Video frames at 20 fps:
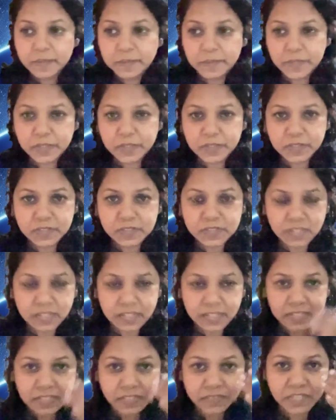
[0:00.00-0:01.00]
because
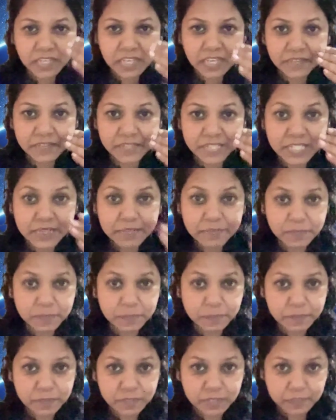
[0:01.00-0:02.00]
unless we have
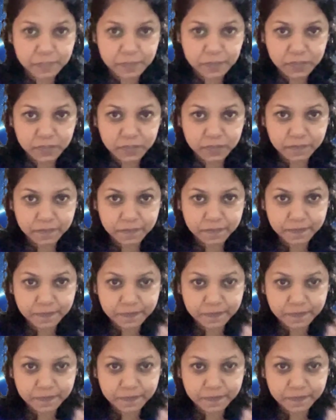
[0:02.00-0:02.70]
depth perception,